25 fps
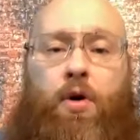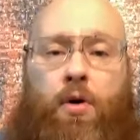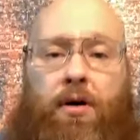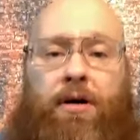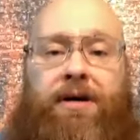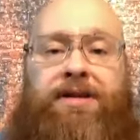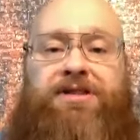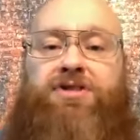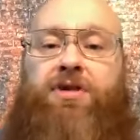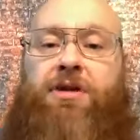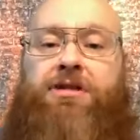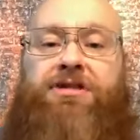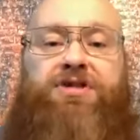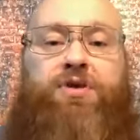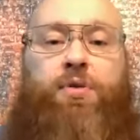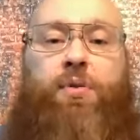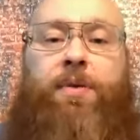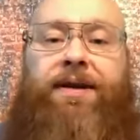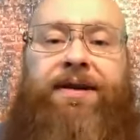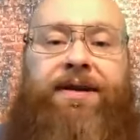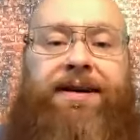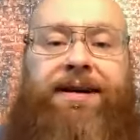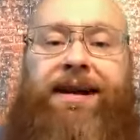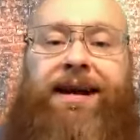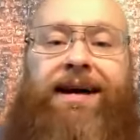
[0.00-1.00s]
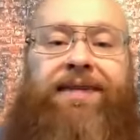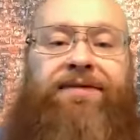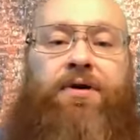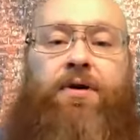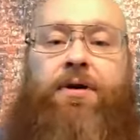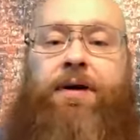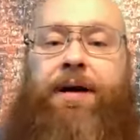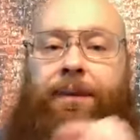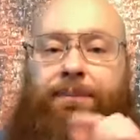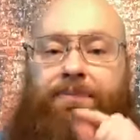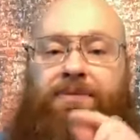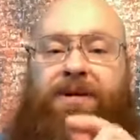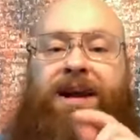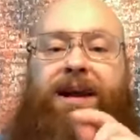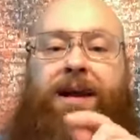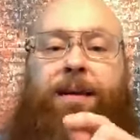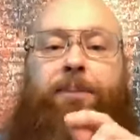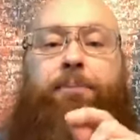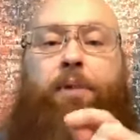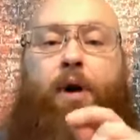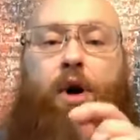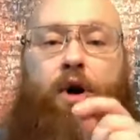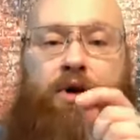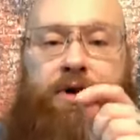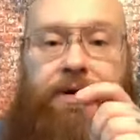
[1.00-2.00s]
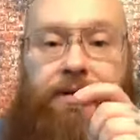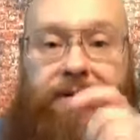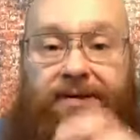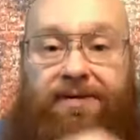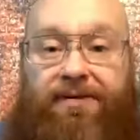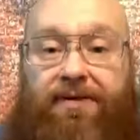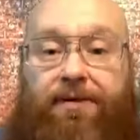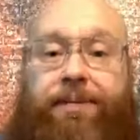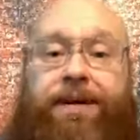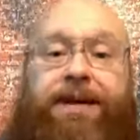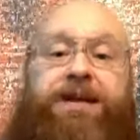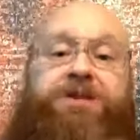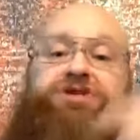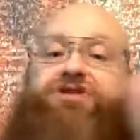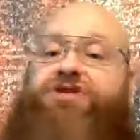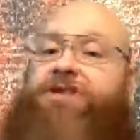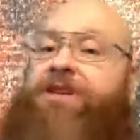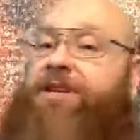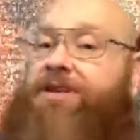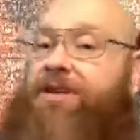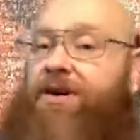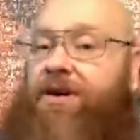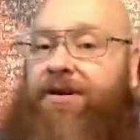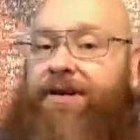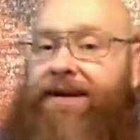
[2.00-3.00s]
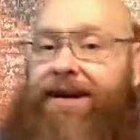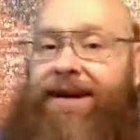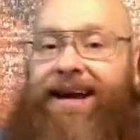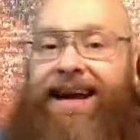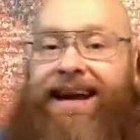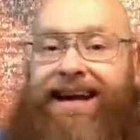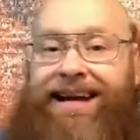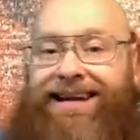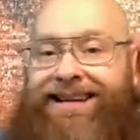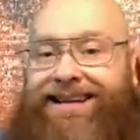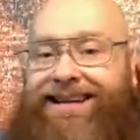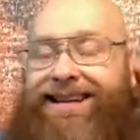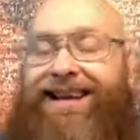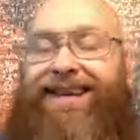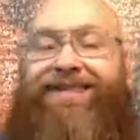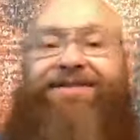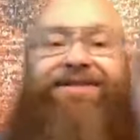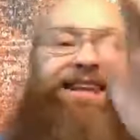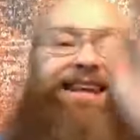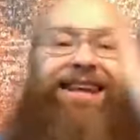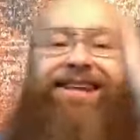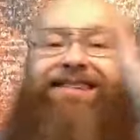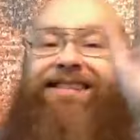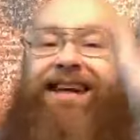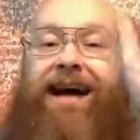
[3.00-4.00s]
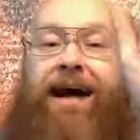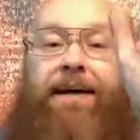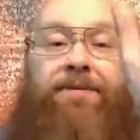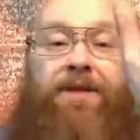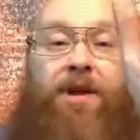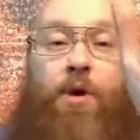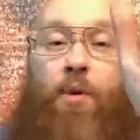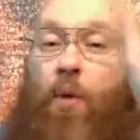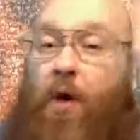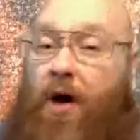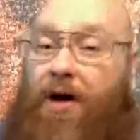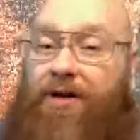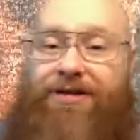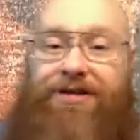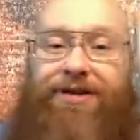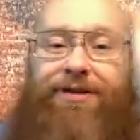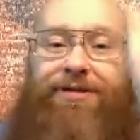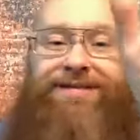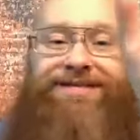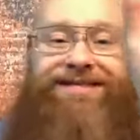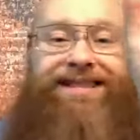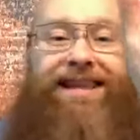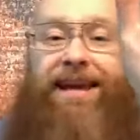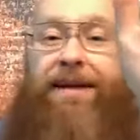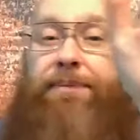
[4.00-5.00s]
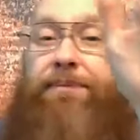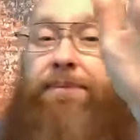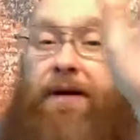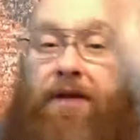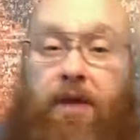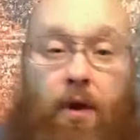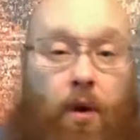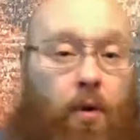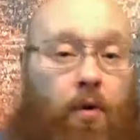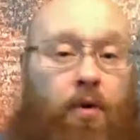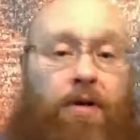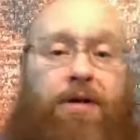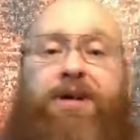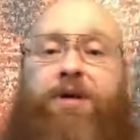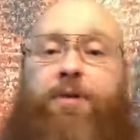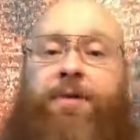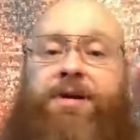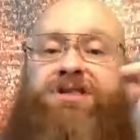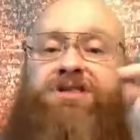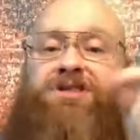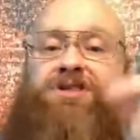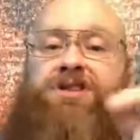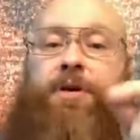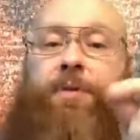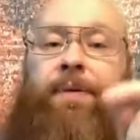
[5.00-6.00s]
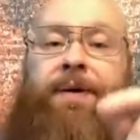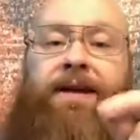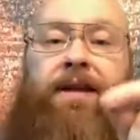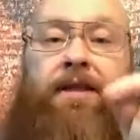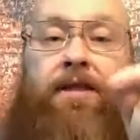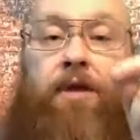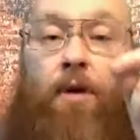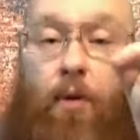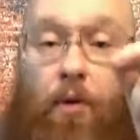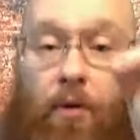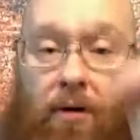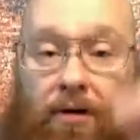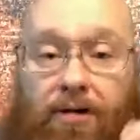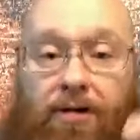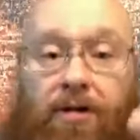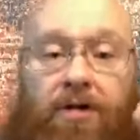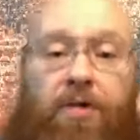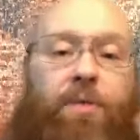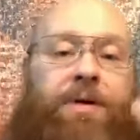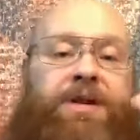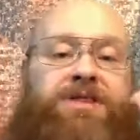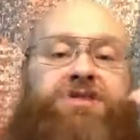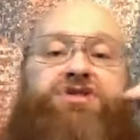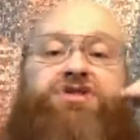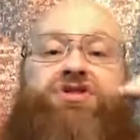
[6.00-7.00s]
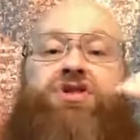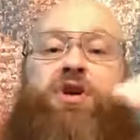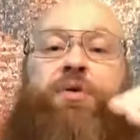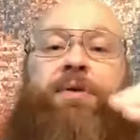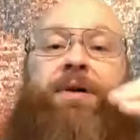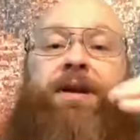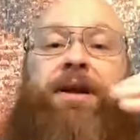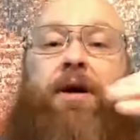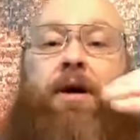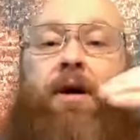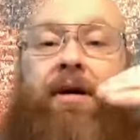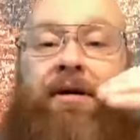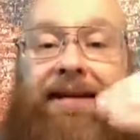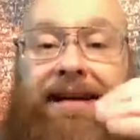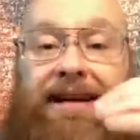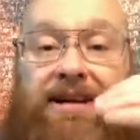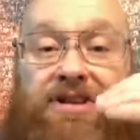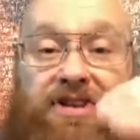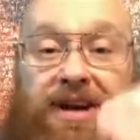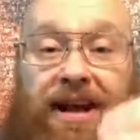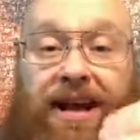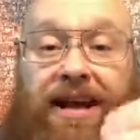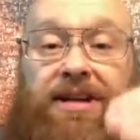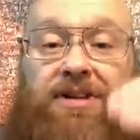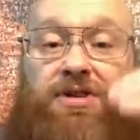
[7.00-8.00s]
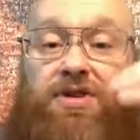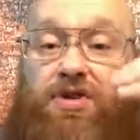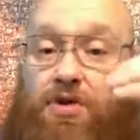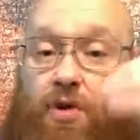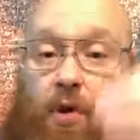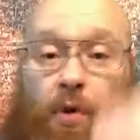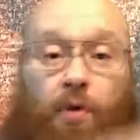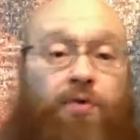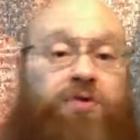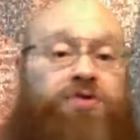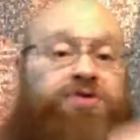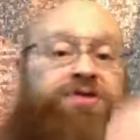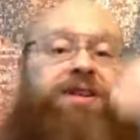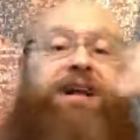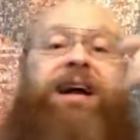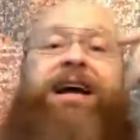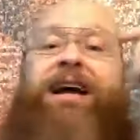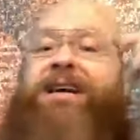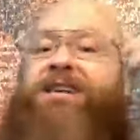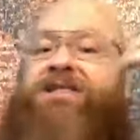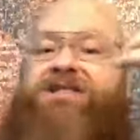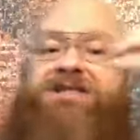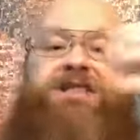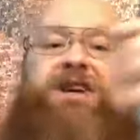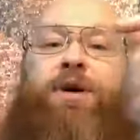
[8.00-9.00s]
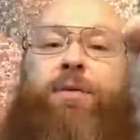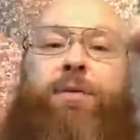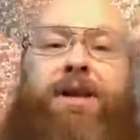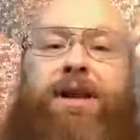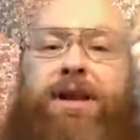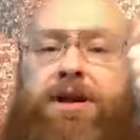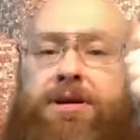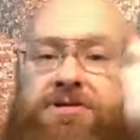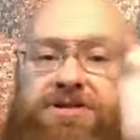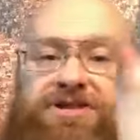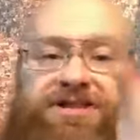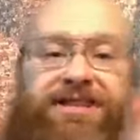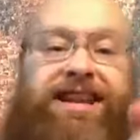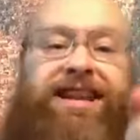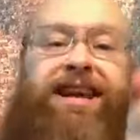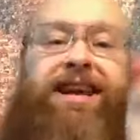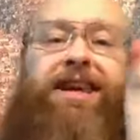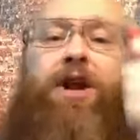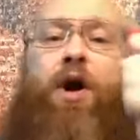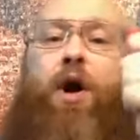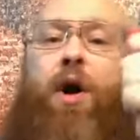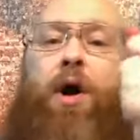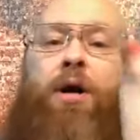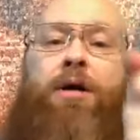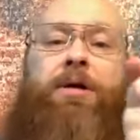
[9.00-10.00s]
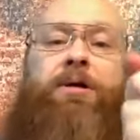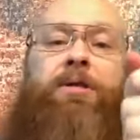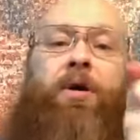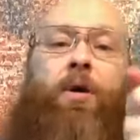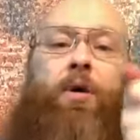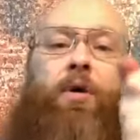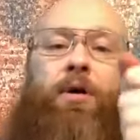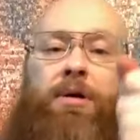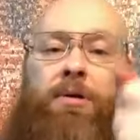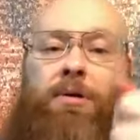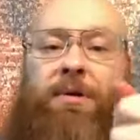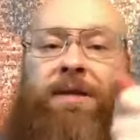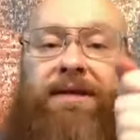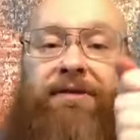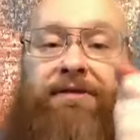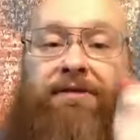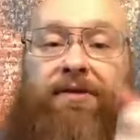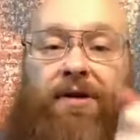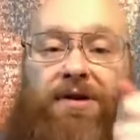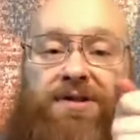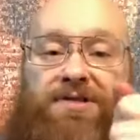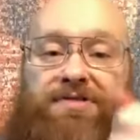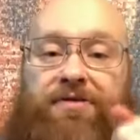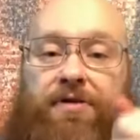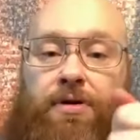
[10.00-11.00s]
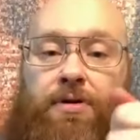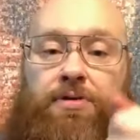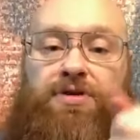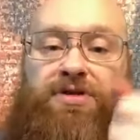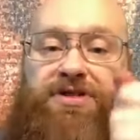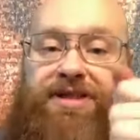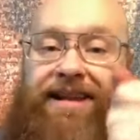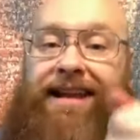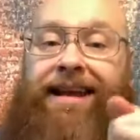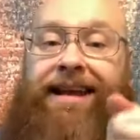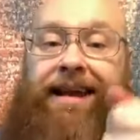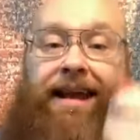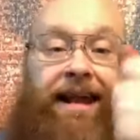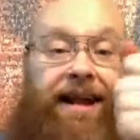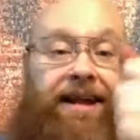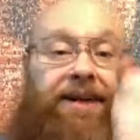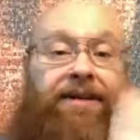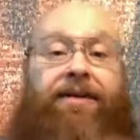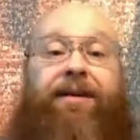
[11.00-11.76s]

It's also where you can have your updated partner information. You can give any time that you want to as led by the Lord. You want to sow into the oil. You want to sow into RHA and souls and uh, sow a new seed. to Honor the Lord with the first fruit seed here.